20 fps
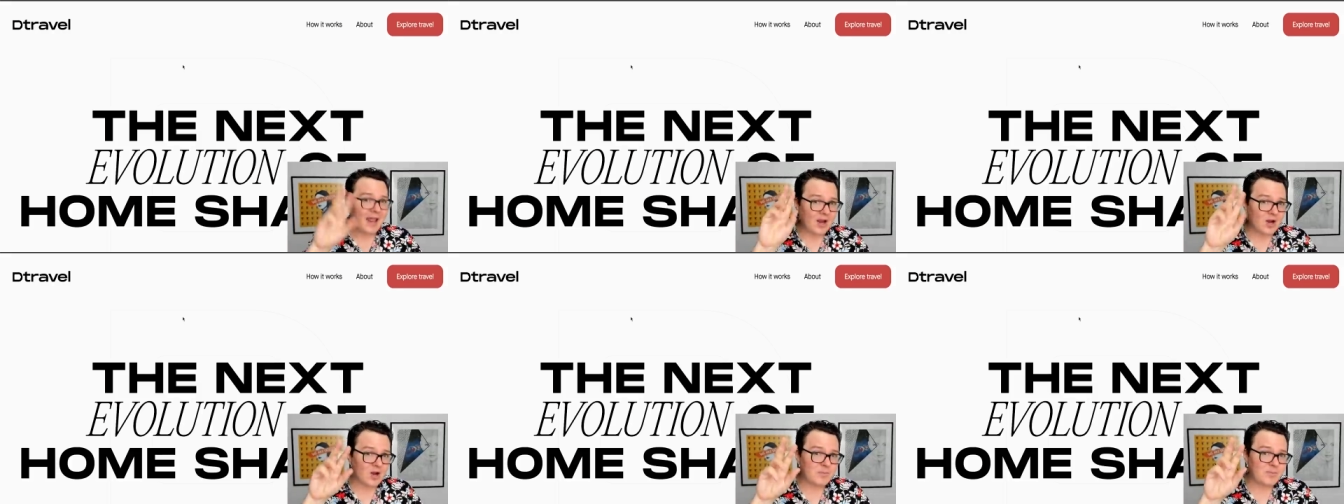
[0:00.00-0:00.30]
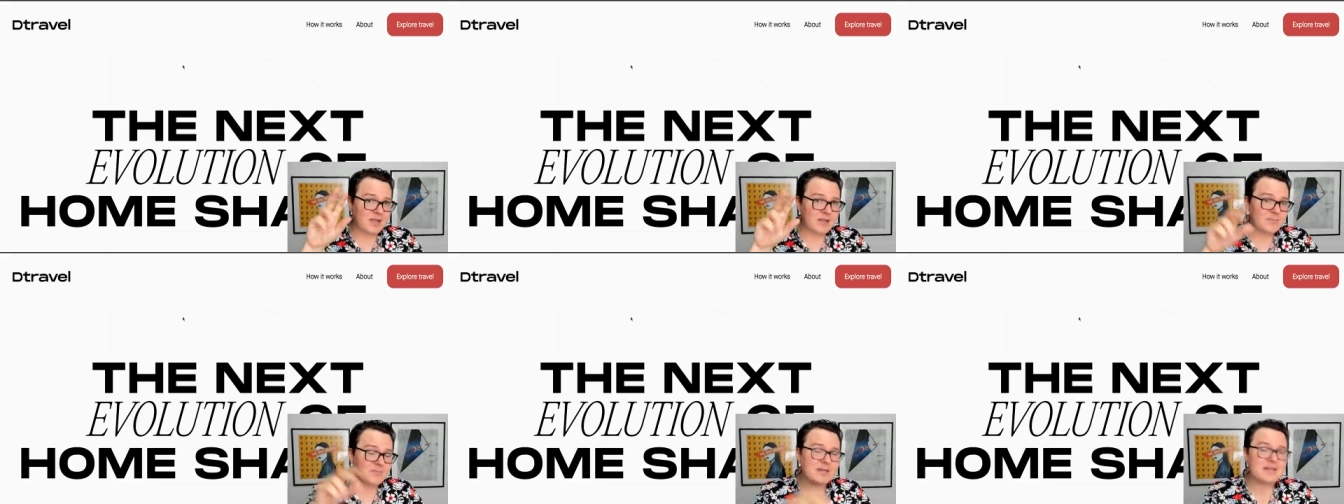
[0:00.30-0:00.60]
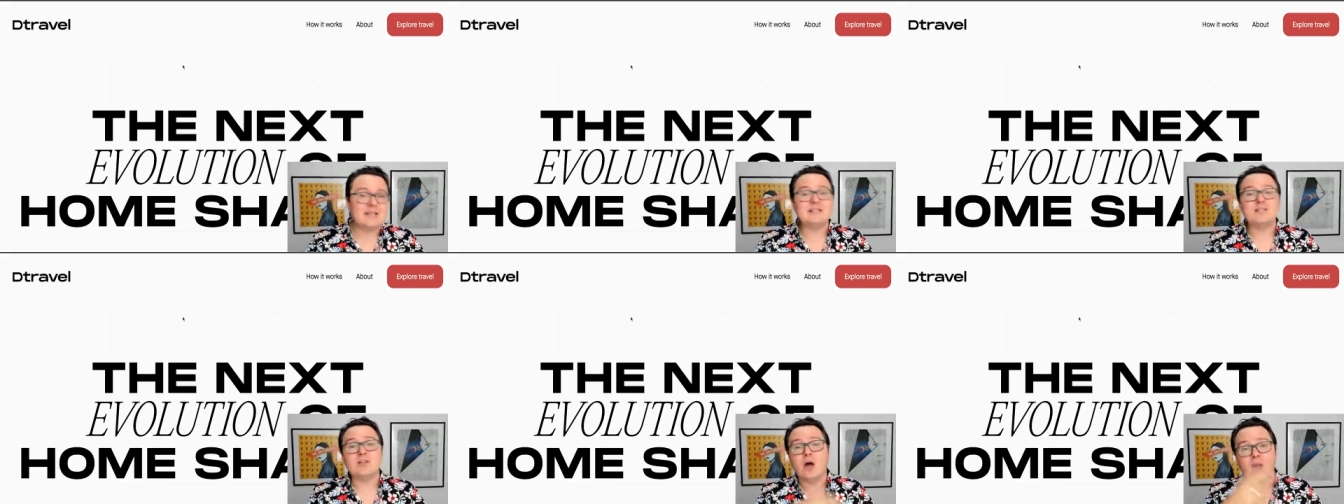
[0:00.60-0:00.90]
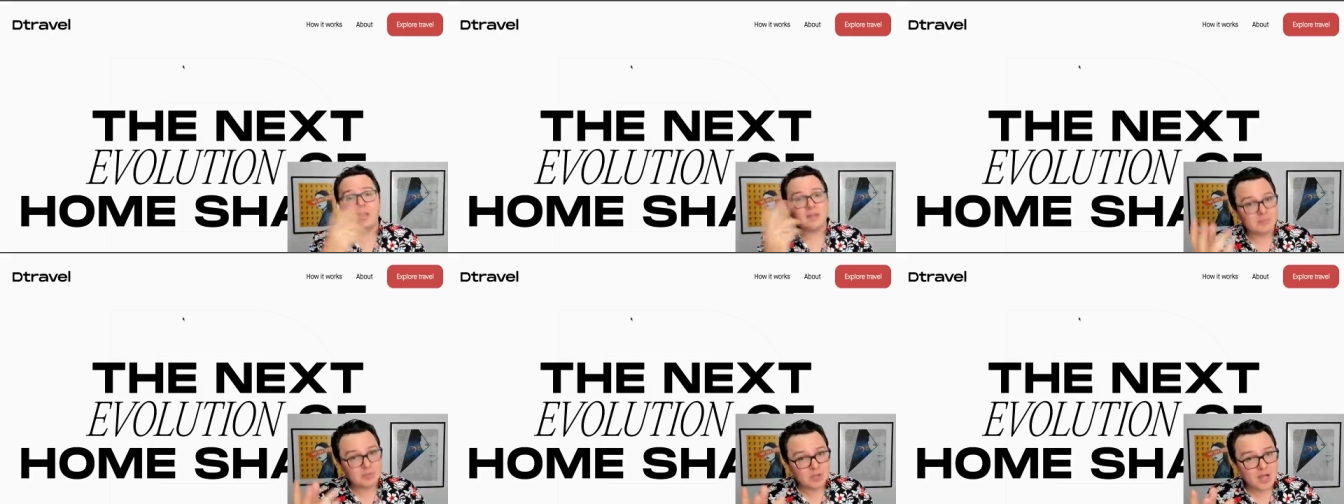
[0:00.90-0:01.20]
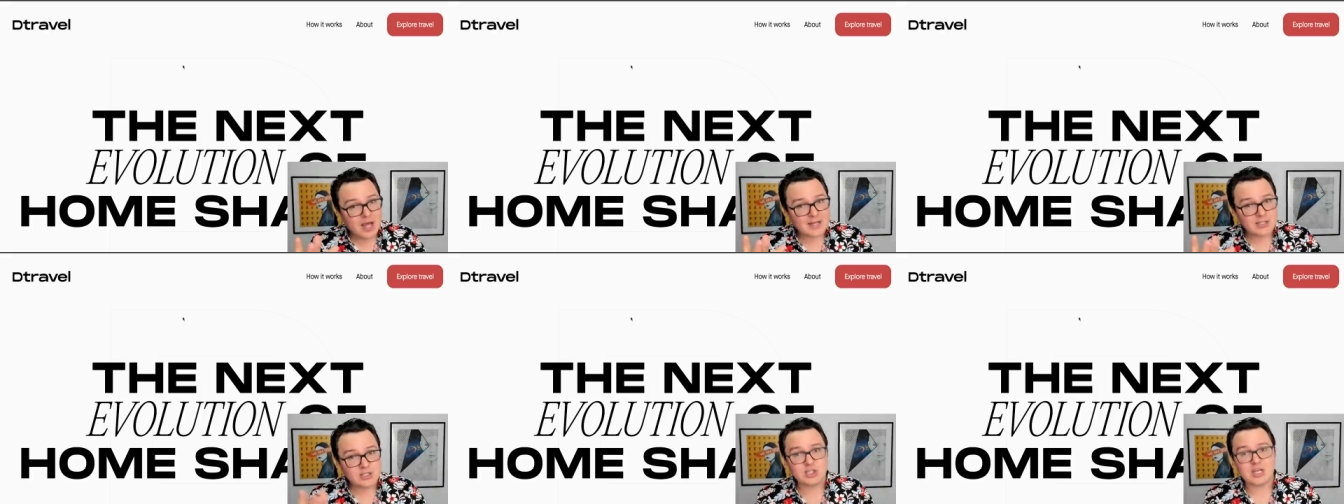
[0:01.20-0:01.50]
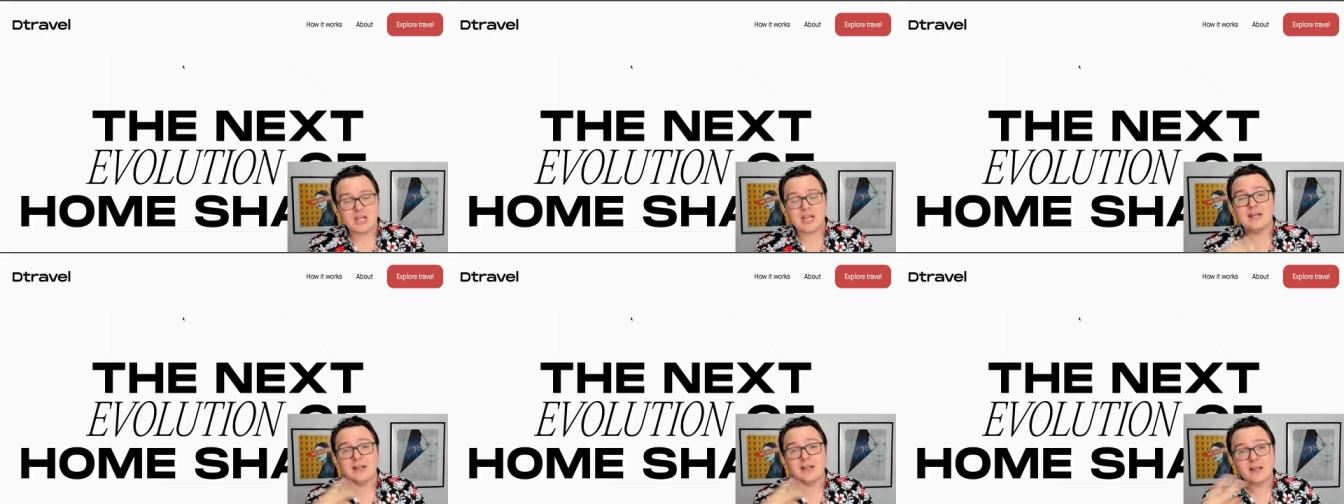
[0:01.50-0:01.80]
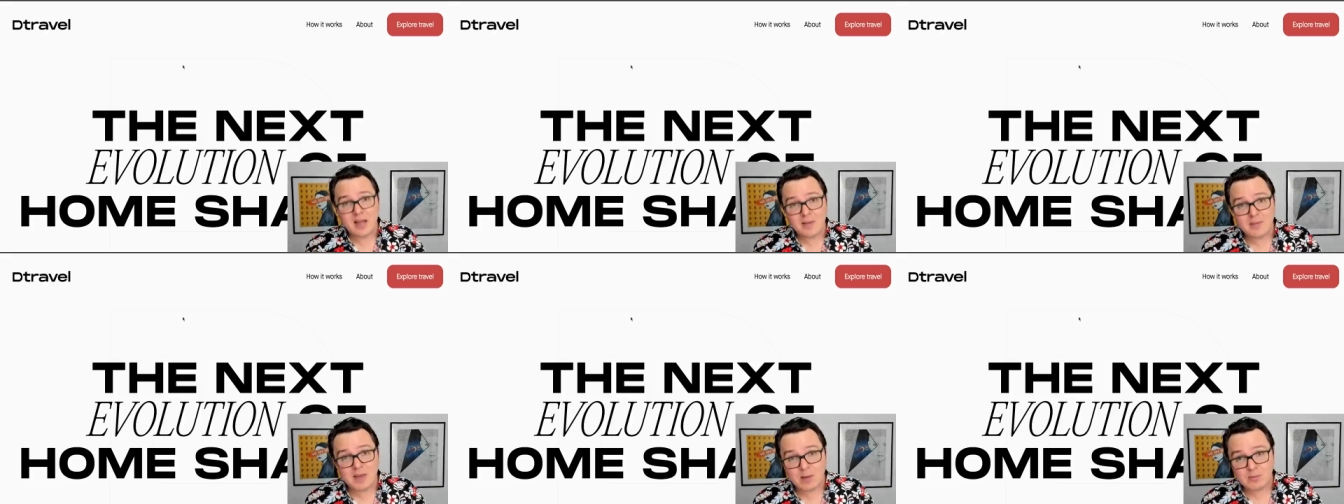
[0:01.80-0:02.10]
Airbnbs on the blockchain
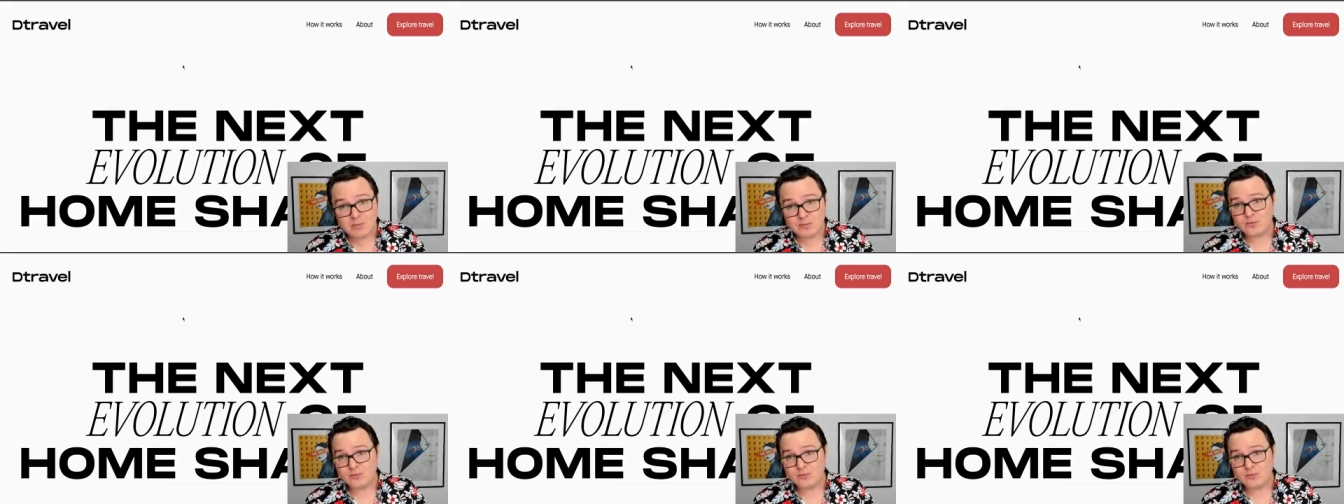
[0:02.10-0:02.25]
come out